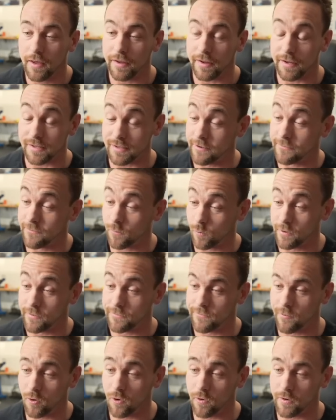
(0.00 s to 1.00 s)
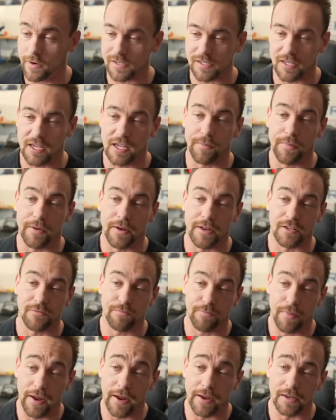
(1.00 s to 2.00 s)
He's at 44, he's keeping his
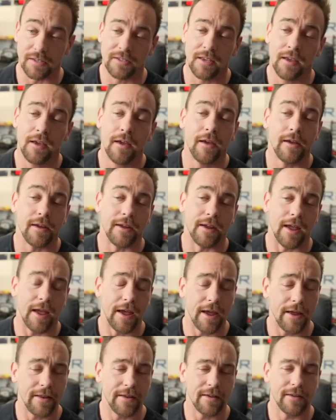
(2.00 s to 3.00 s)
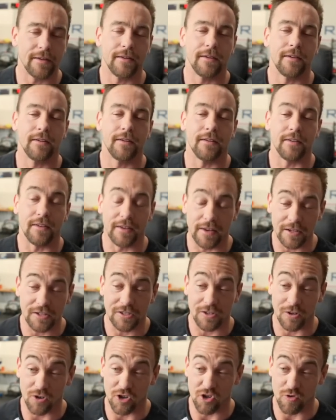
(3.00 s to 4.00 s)
pace. He had knee
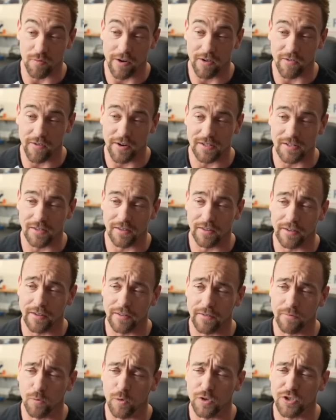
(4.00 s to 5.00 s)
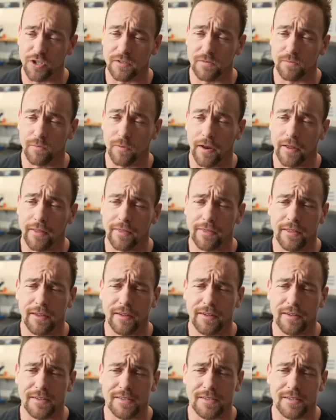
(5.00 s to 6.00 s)
surgery recently, which is what I
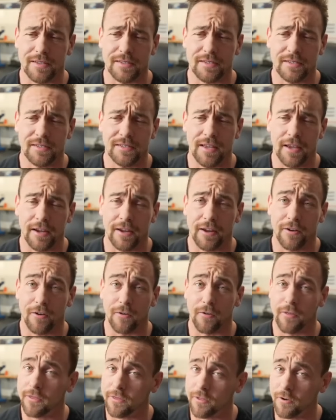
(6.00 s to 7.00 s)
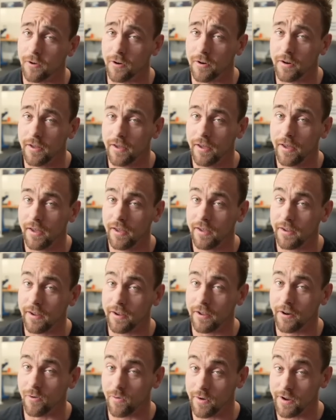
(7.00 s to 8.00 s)
think is the second or third
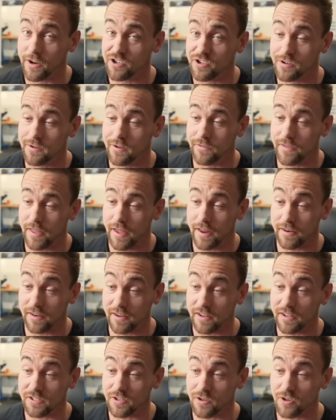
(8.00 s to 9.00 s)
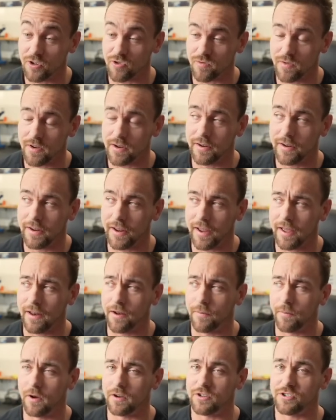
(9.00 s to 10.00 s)
iteration of that knee surgery. He
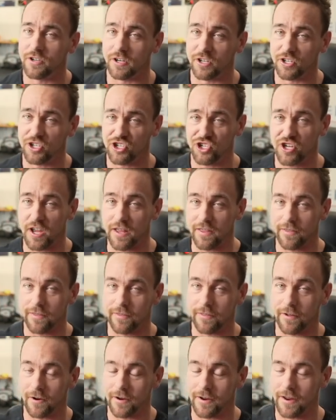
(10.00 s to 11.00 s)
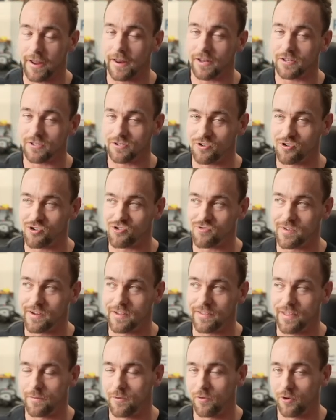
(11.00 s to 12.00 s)
had a bunch of shit in there. He had a
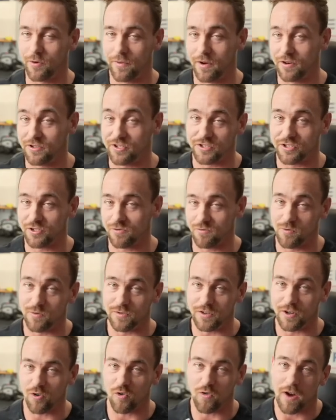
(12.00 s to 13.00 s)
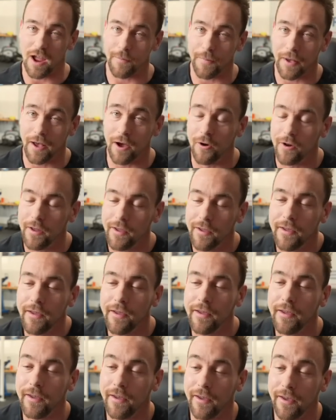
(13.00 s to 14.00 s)
surgery and they pulled a bunch of screws and crap out.
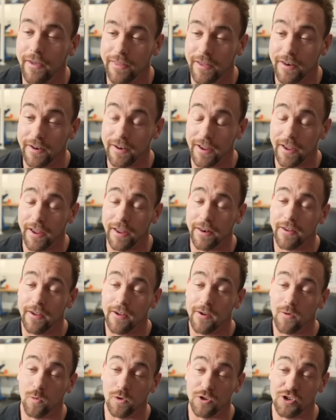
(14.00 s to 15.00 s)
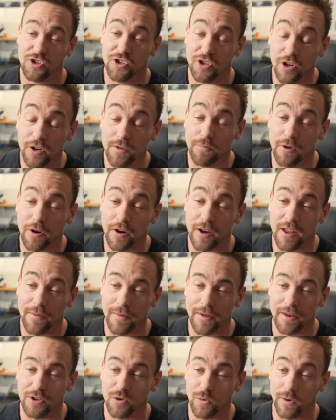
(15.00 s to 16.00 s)
And then he had what should put
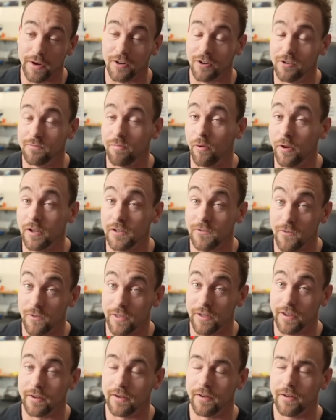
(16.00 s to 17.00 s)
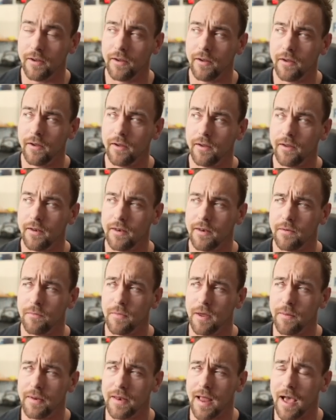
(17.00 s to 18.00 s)
him into a good place for the,
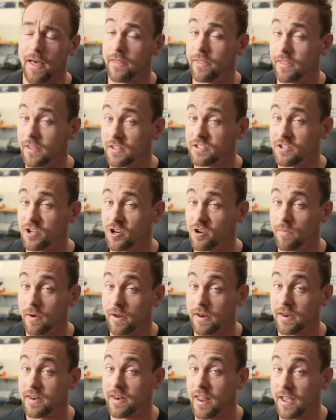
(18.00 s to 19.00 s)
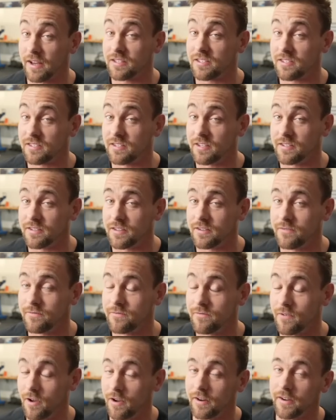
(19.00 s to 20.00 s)
maybe not this year, but next season.
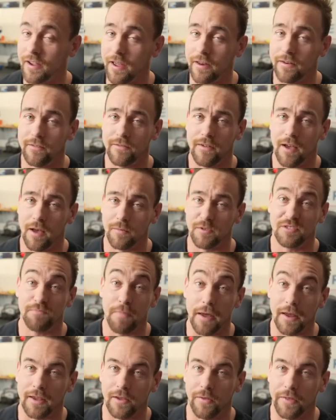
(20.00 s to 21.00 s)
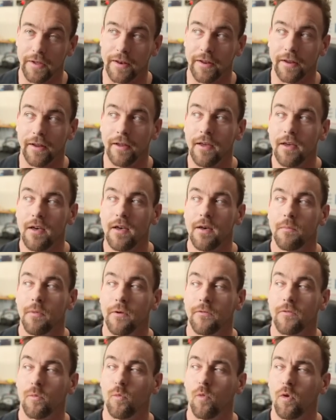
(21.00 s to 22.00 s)
Again, I'm speculating.
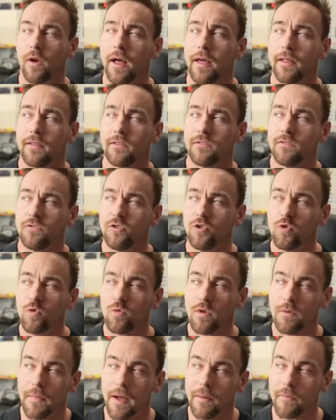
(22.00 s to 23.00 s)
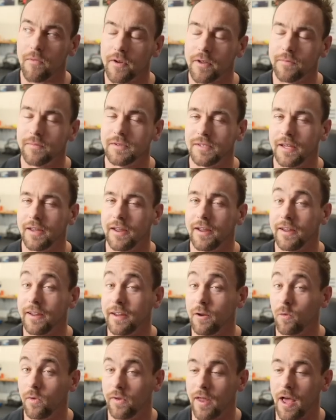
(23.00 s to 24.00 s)
But from what I do remember him saying,
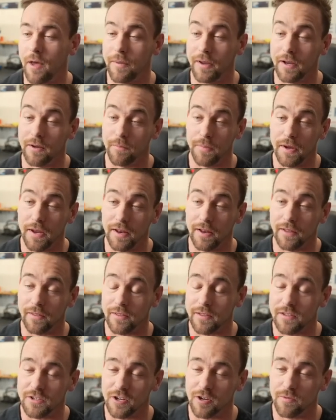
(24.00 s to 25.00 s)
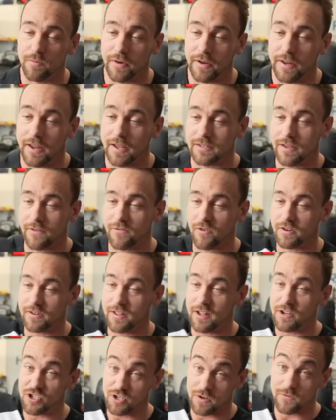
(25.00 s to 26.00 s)
he will not be competing this year, but he has every
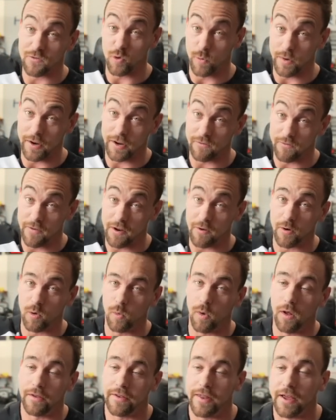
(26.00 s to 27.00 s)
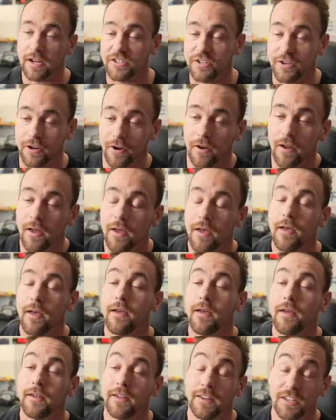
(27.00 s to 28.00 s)
intention of doing very well next year.
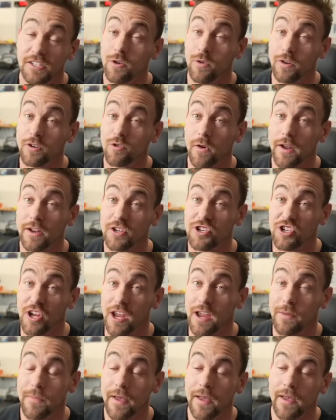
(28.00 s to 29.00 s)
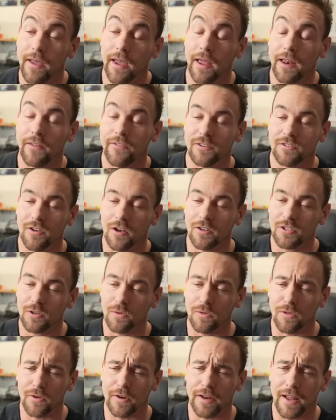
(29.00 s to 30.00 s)
He's still in great shape, and if he's
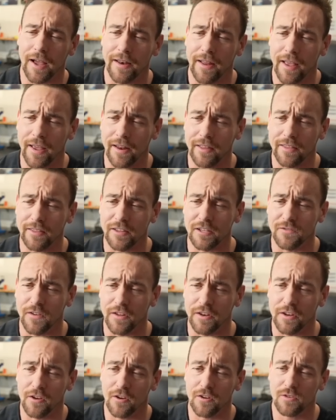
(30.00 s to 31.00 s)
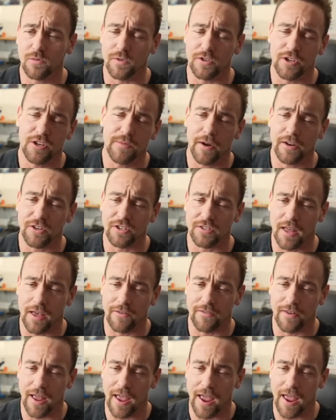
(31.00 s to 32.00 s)
also learning how to edit these videos, which he might just
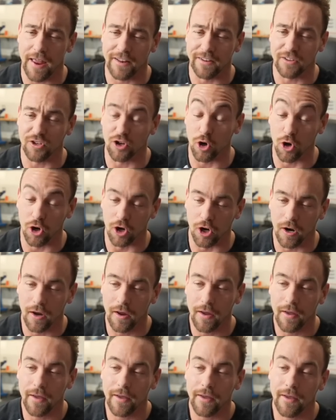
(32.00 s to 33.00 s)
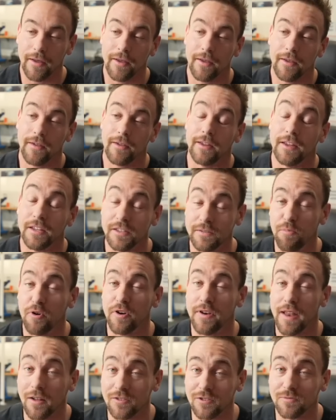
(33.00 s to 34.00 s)
have an editor, he's
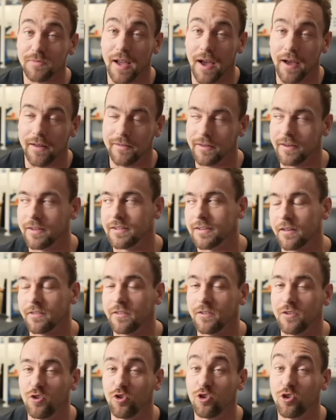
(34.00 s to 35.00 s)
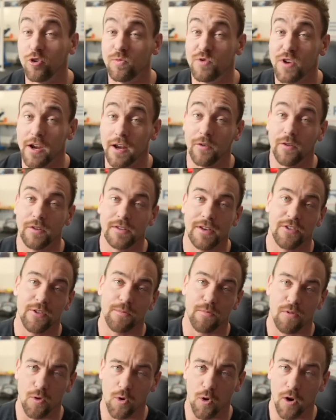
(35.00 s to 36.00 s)
putting out some content. He's got the YouTube channel. He's got
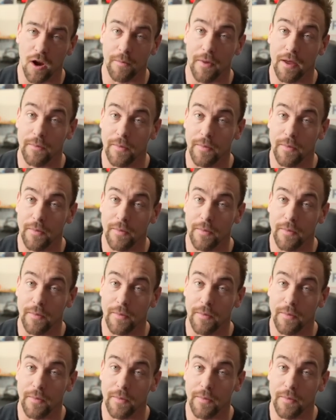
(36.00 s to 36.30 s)
the program.